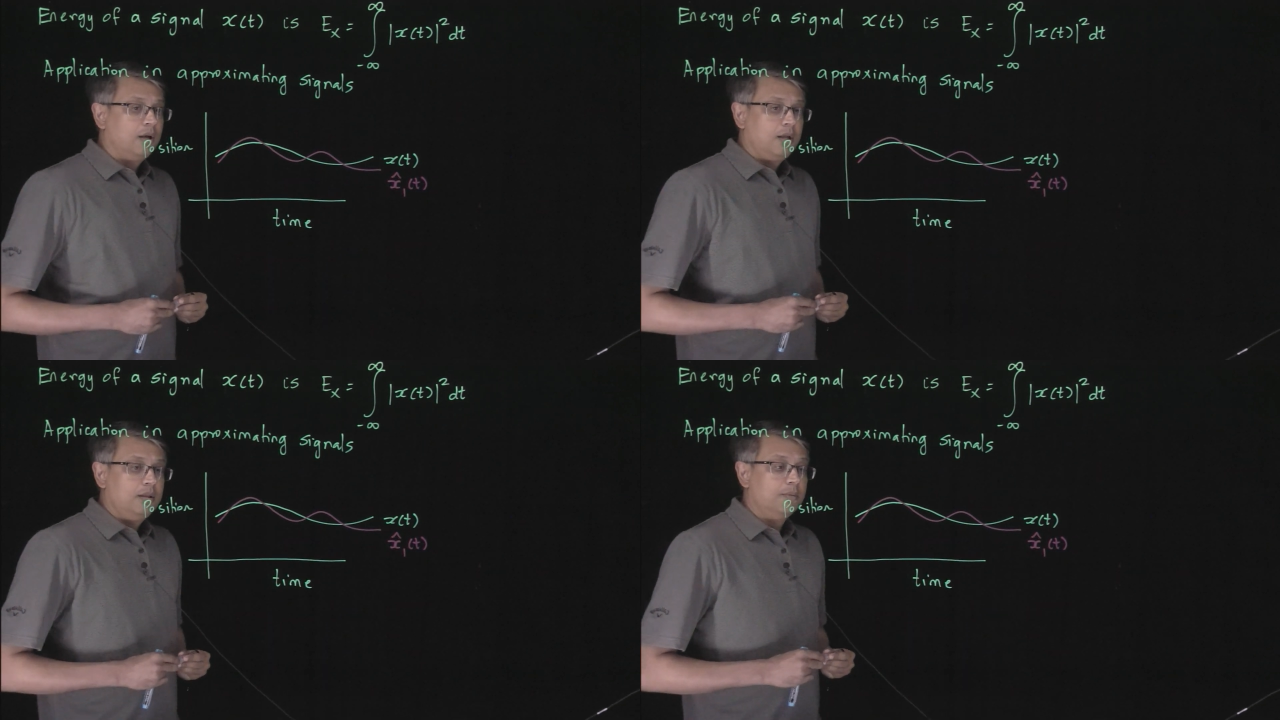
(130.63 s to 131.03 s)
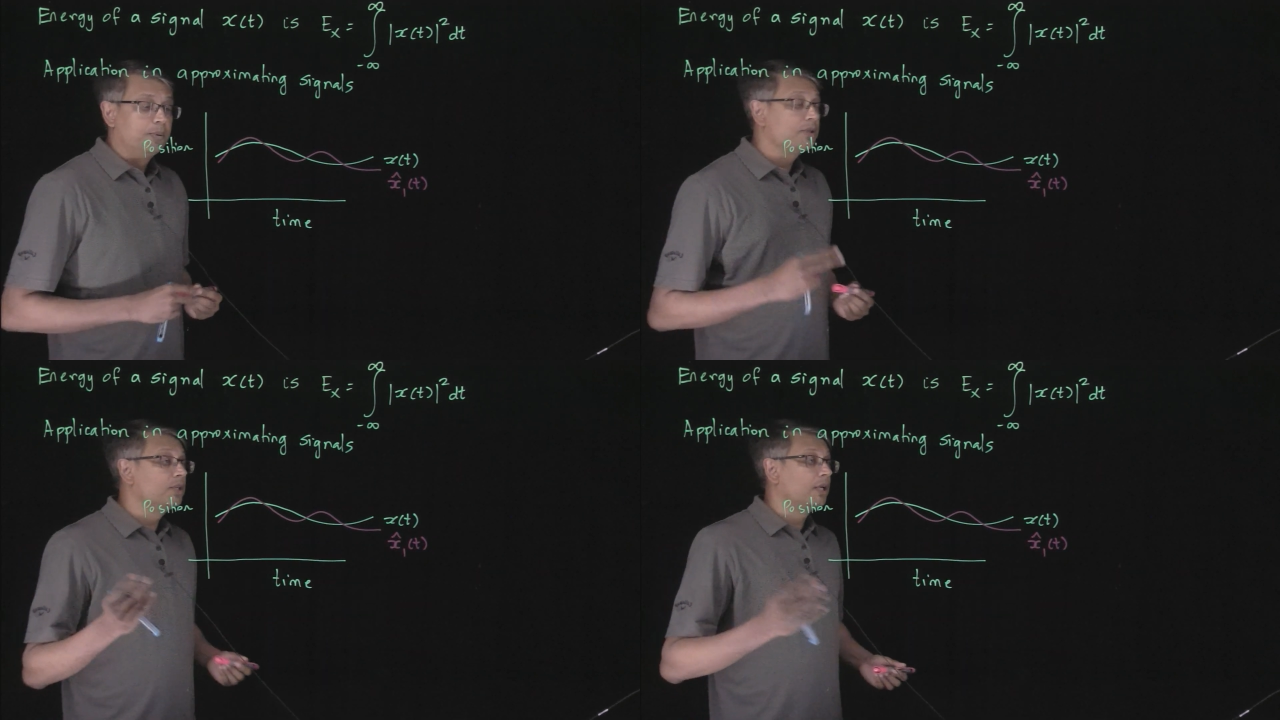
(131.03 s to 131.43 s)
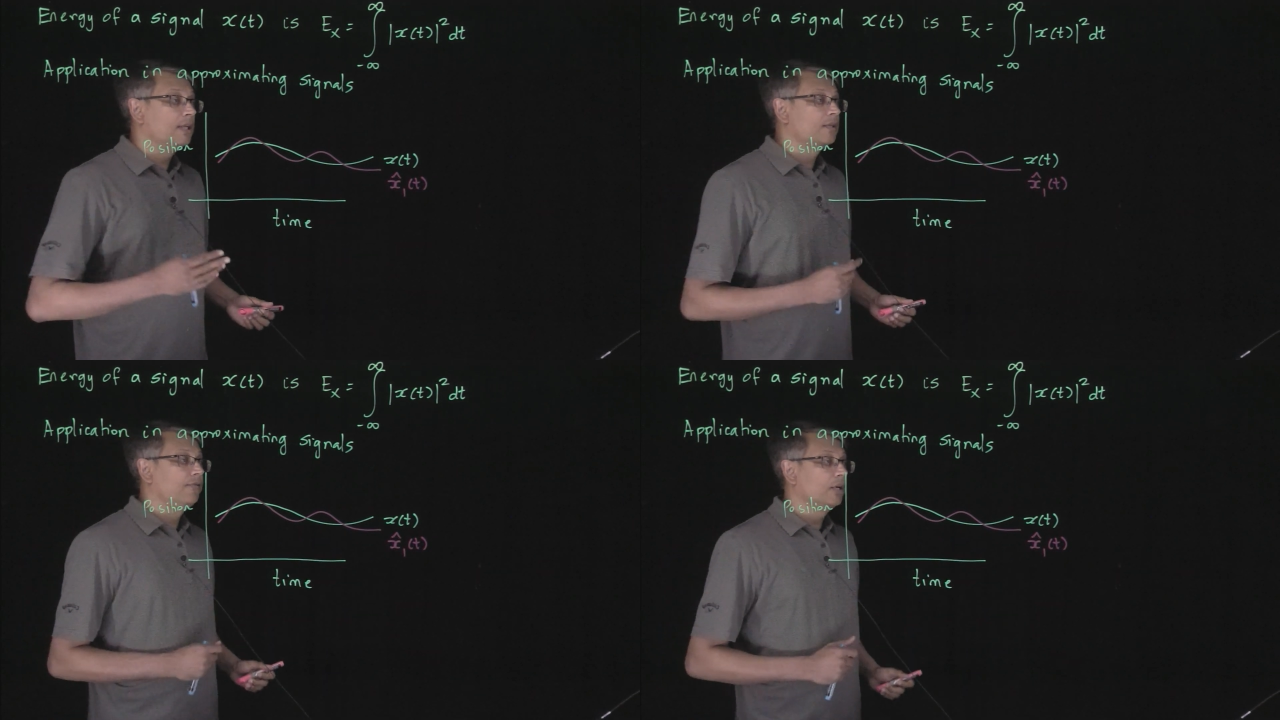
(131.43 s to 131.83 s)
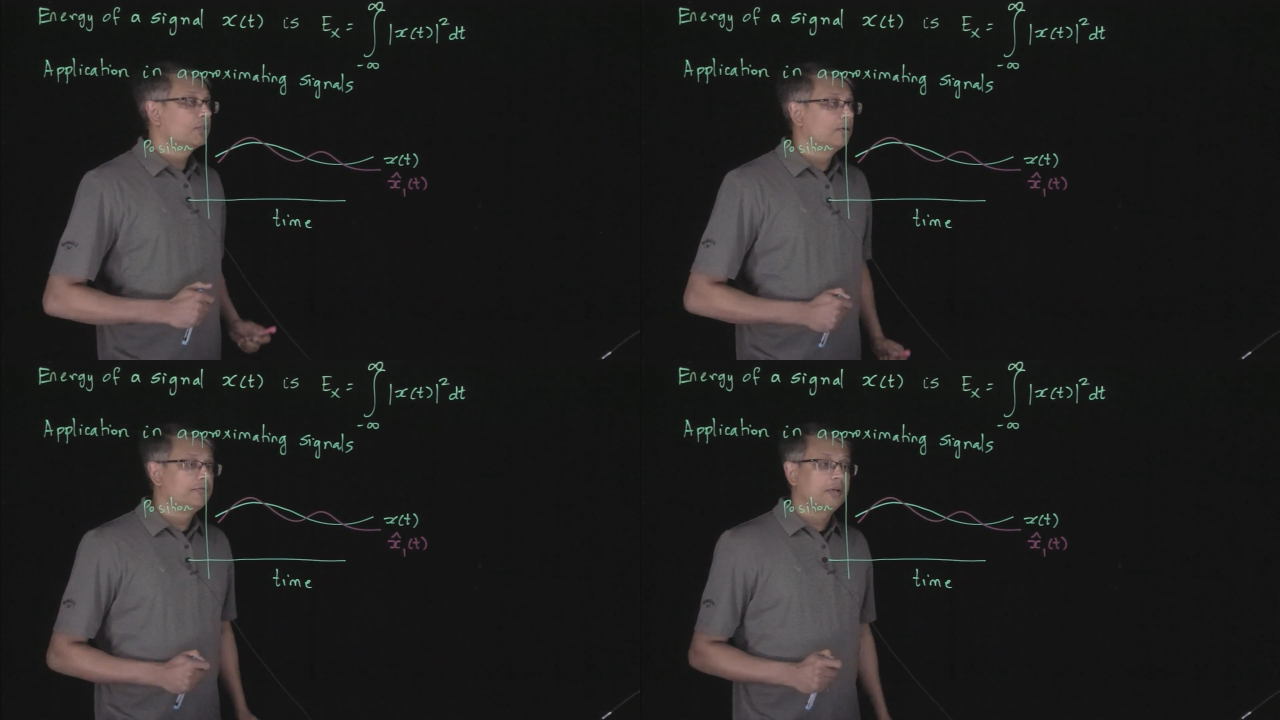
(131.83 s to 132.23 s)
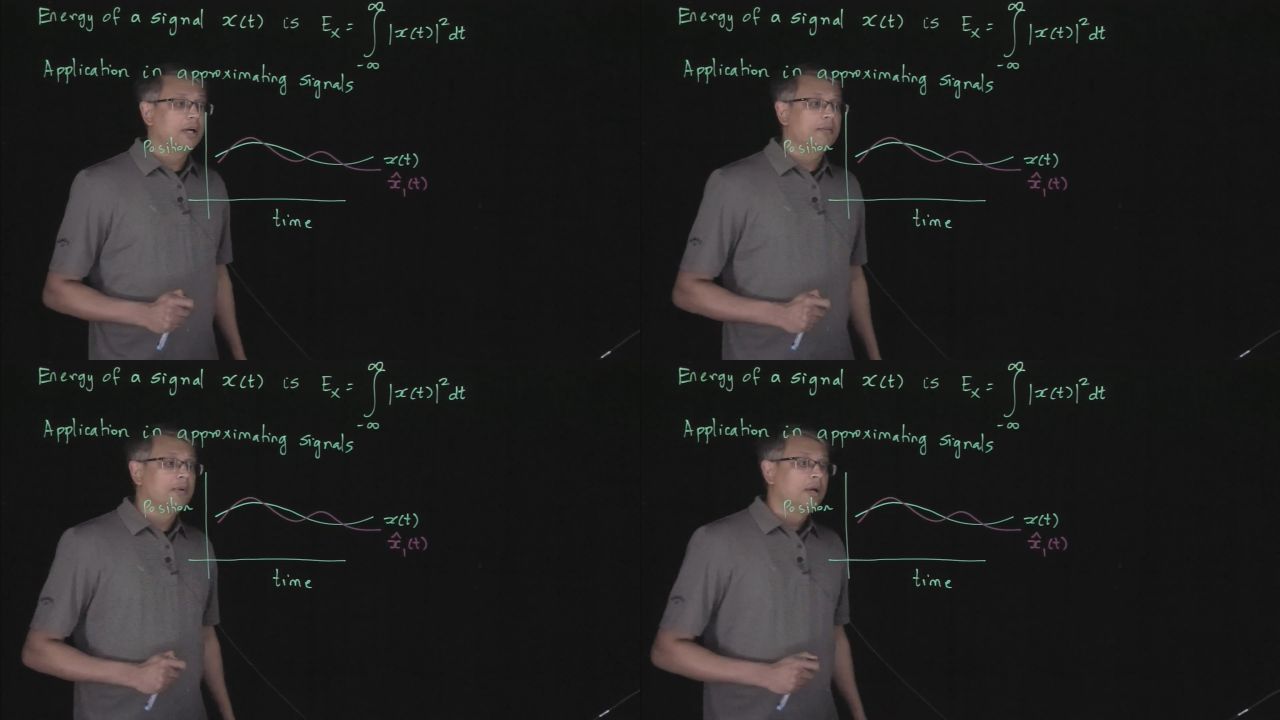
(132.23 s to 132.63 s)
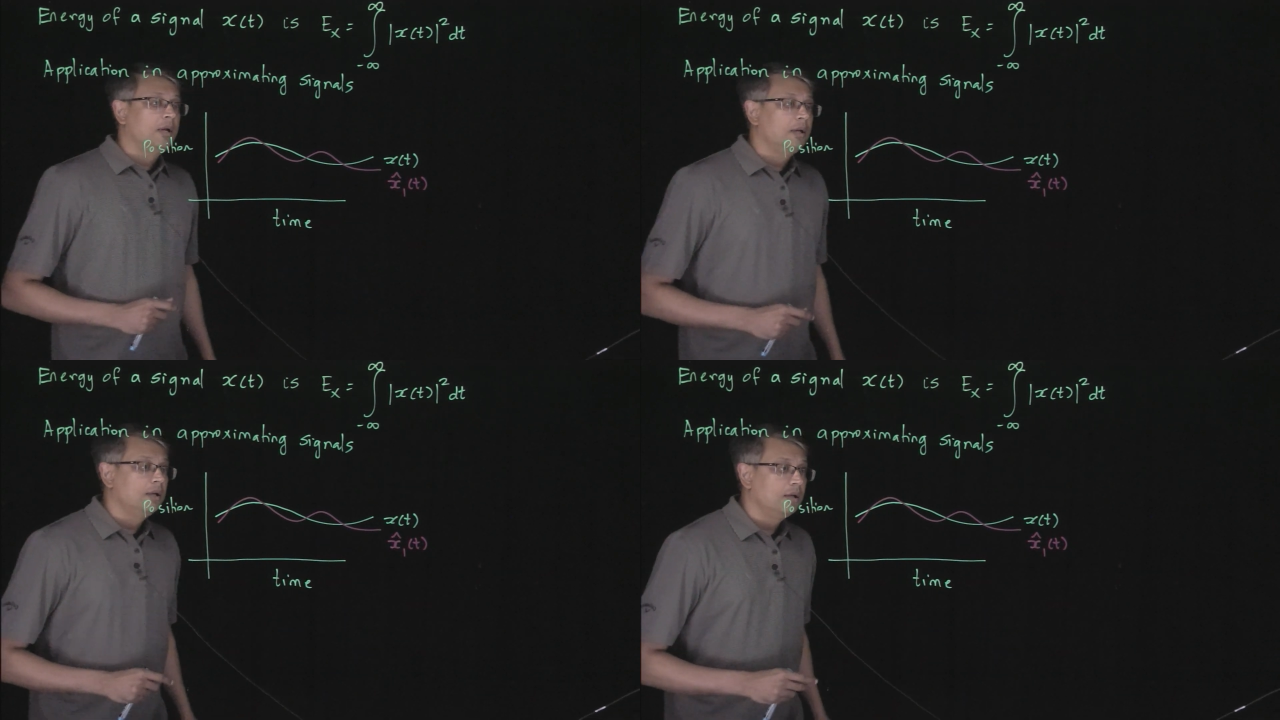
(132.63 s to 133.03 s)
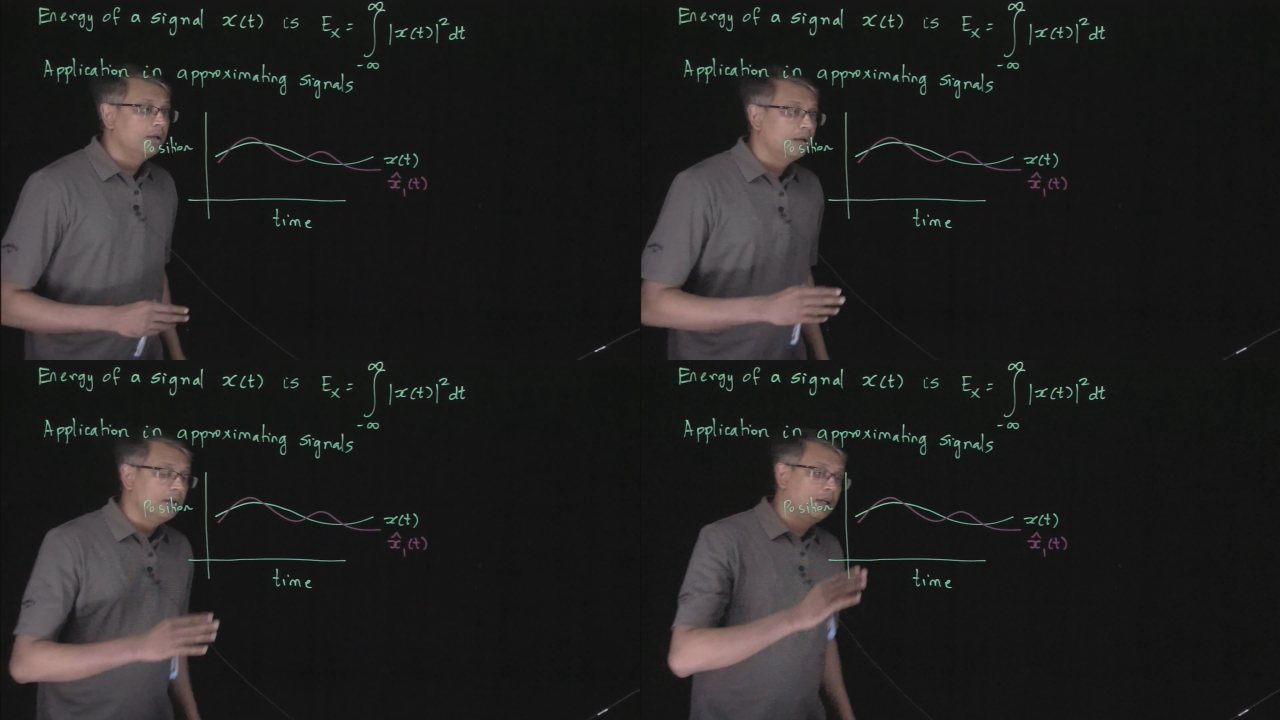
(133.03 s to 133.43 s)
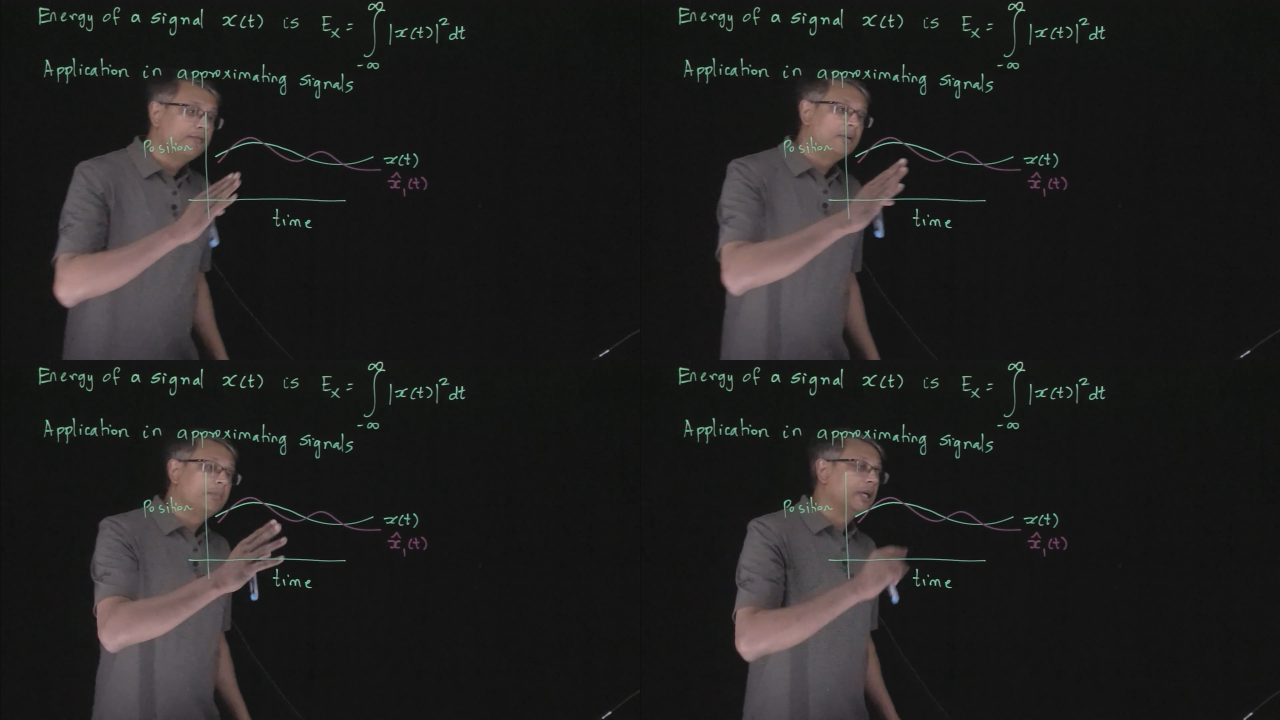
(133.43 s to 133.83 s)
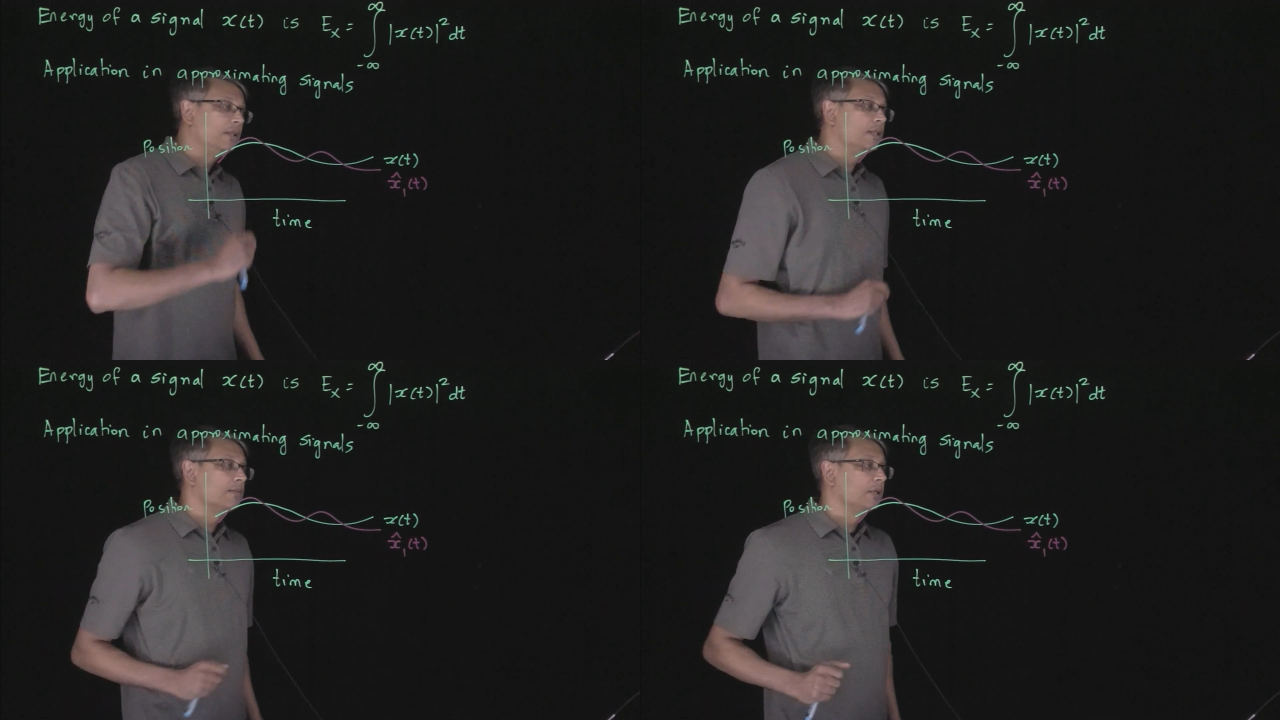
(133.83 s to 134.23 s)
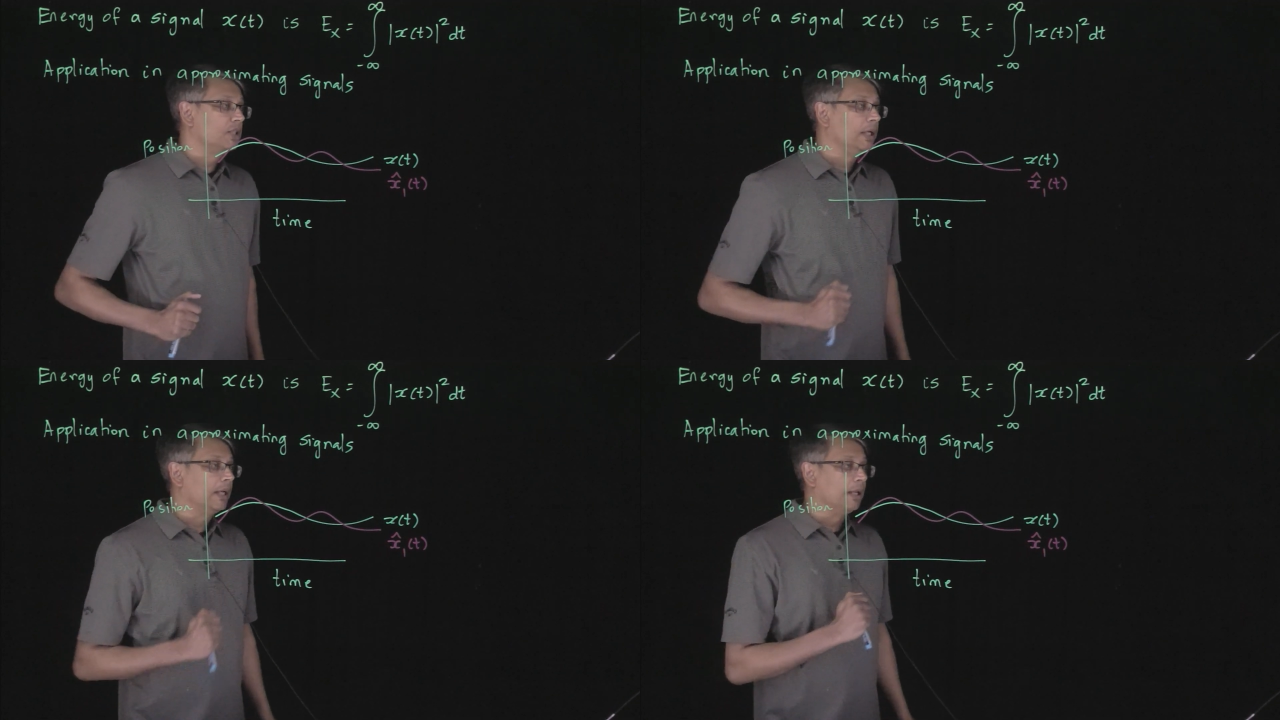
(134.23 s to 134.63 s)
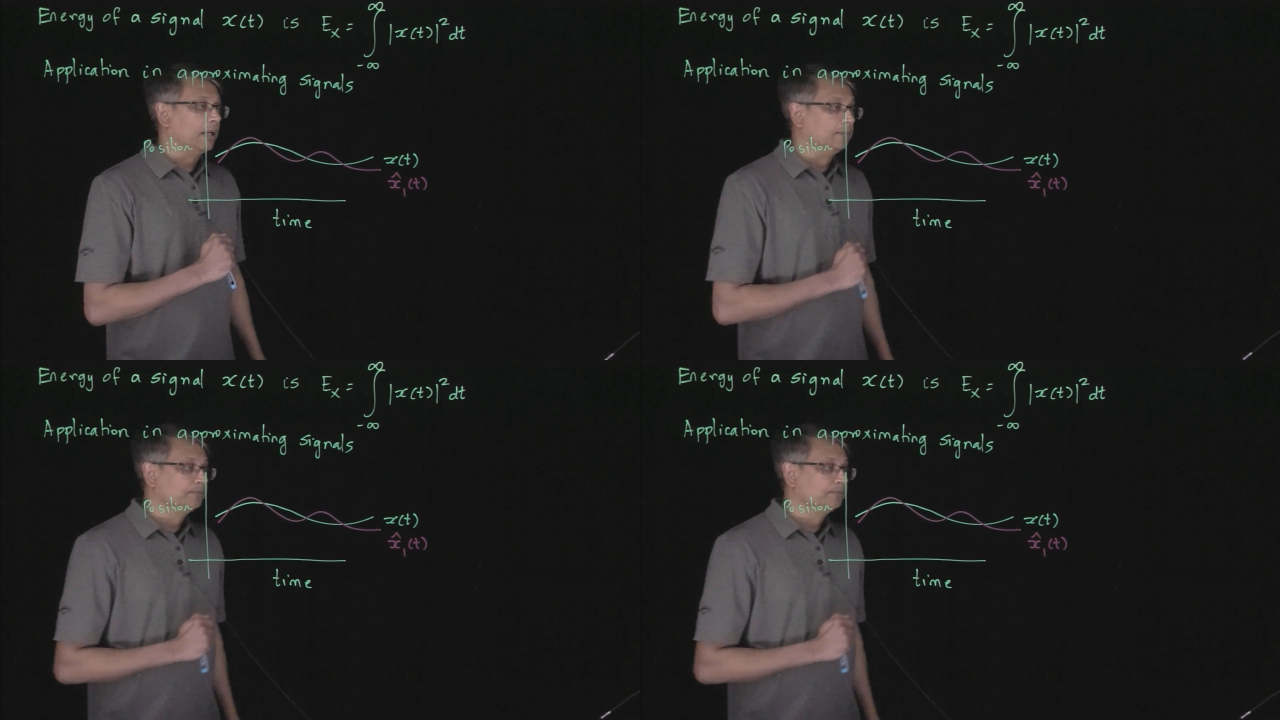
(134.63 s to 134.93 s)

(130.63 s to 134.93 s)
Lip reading: the position as a function of time given by this magenta line.